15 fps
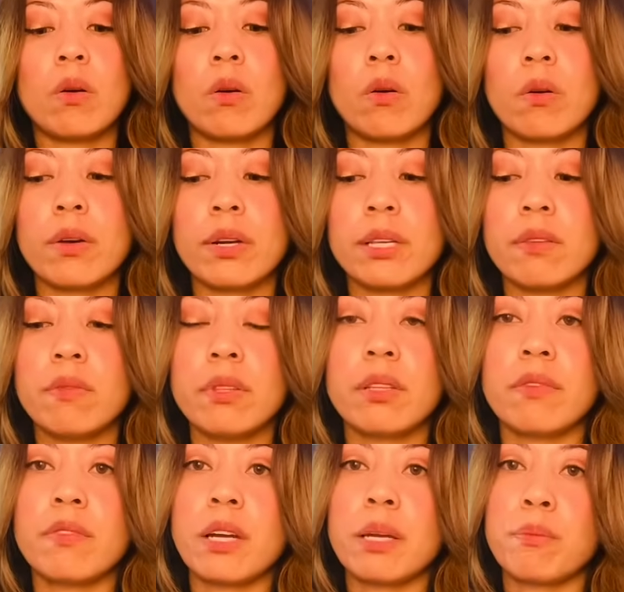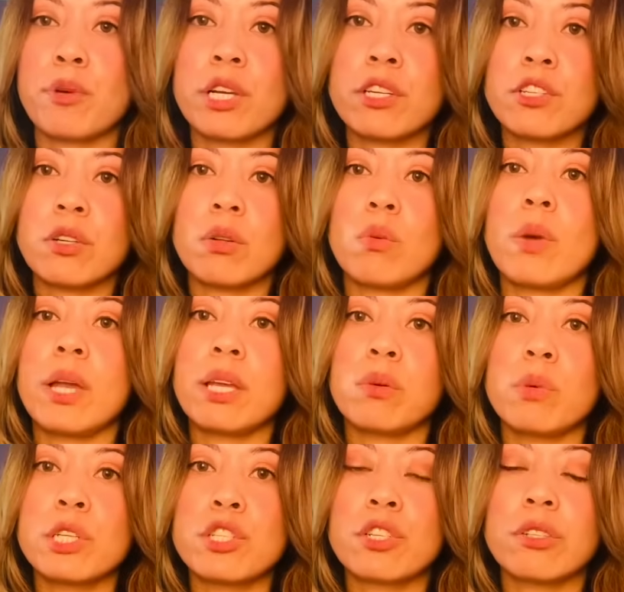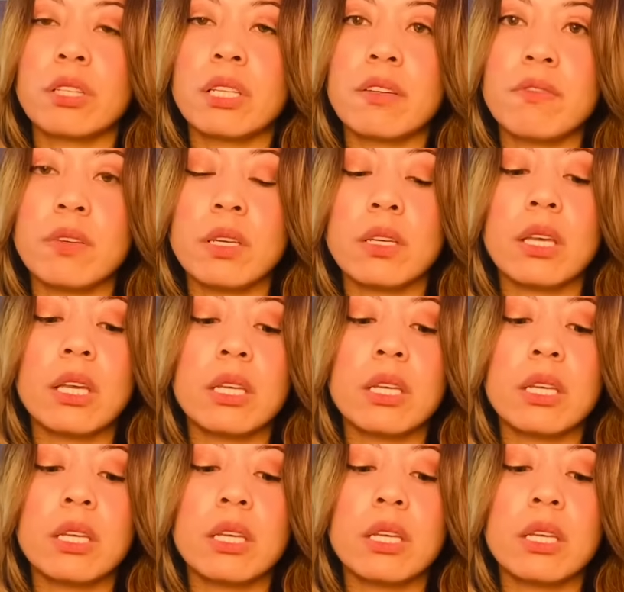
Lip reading: or even the vibrational way in which you're living